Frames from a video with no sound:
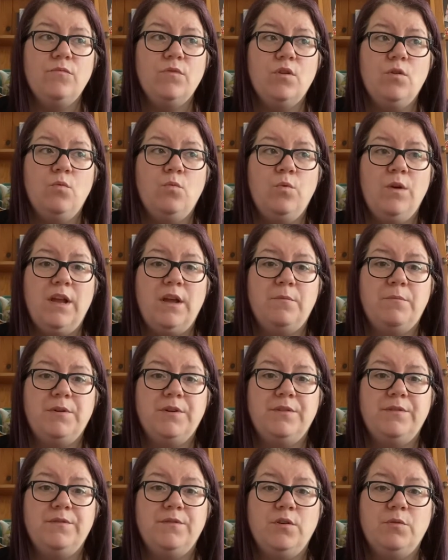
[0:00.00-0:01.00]
whip,
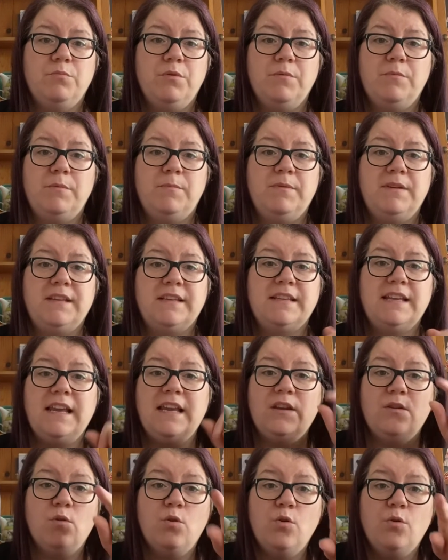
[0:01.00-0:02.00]
you'll probably
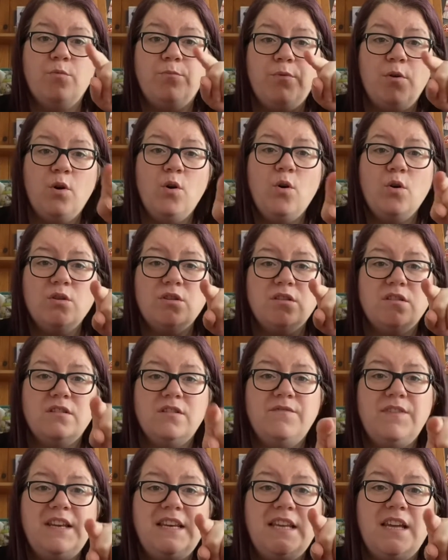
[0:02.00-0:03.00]
see, or pause
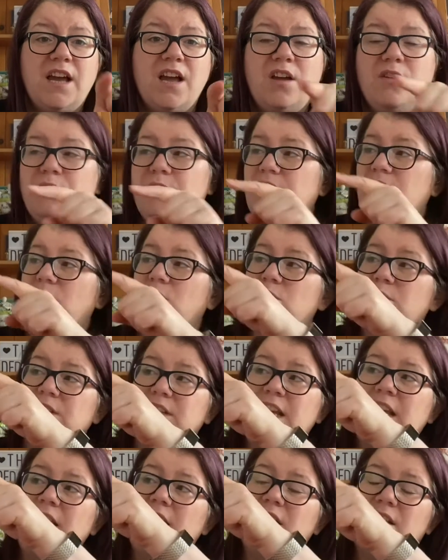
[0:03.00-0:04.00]
the video and you'll
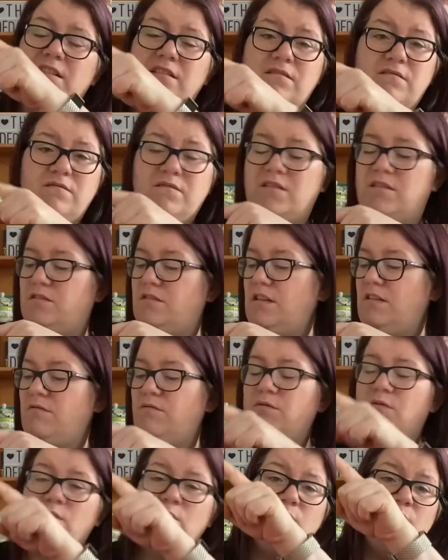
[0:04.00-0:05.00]
see, because they're
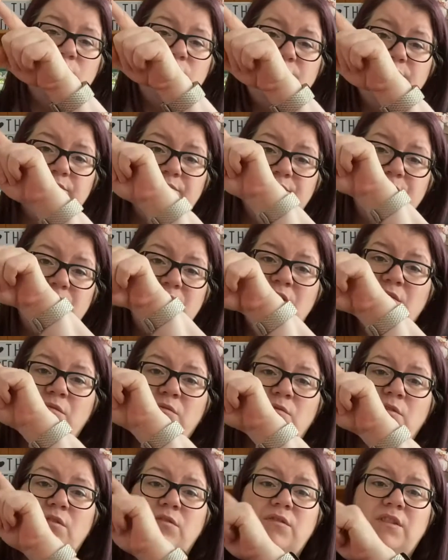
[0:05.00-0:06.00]

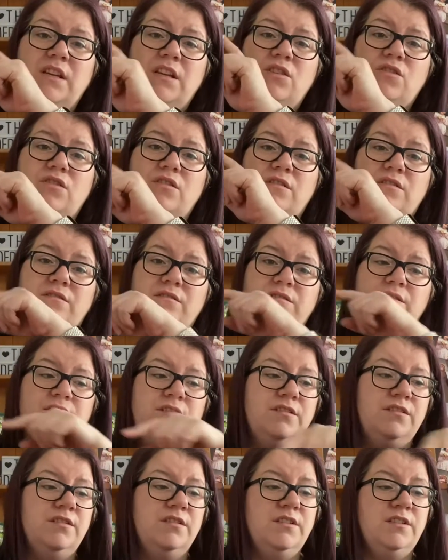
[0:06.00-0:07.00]
all on each
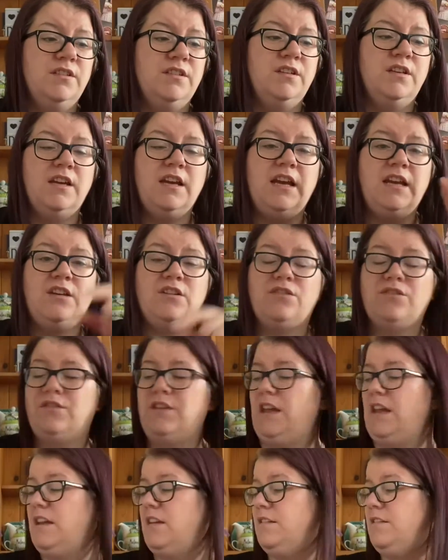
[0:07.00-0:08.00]

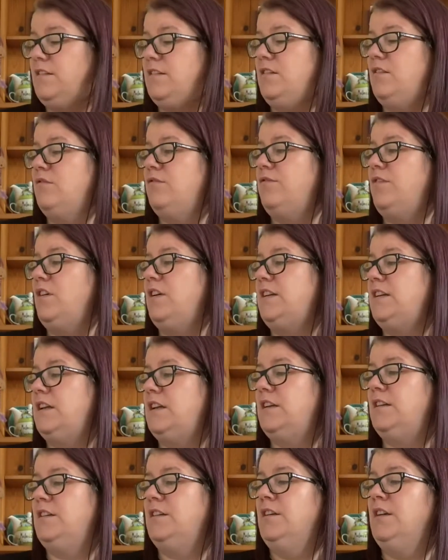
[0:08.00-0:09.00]
thing. You'll find
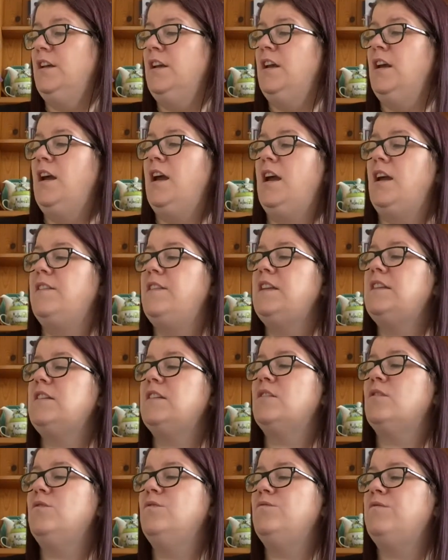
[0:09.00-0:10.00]
it. This
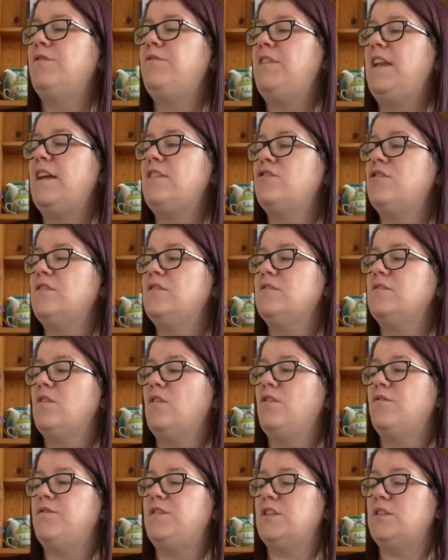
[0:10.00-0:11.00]
is called Reflections
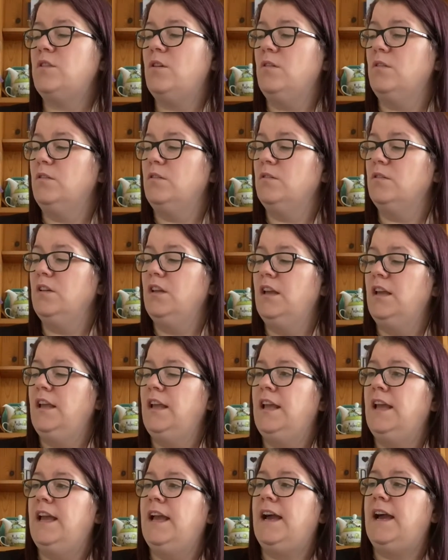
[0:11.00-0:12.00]
of the Soul,
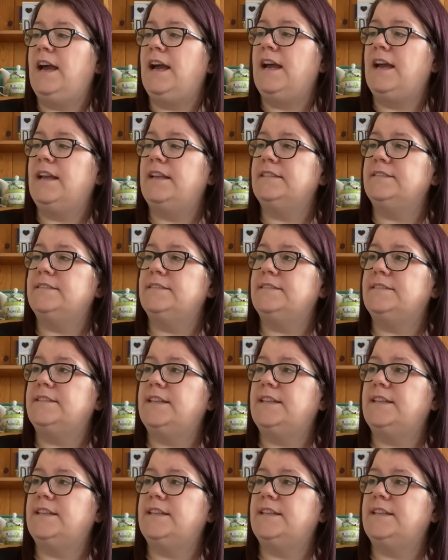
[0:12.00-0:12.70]
and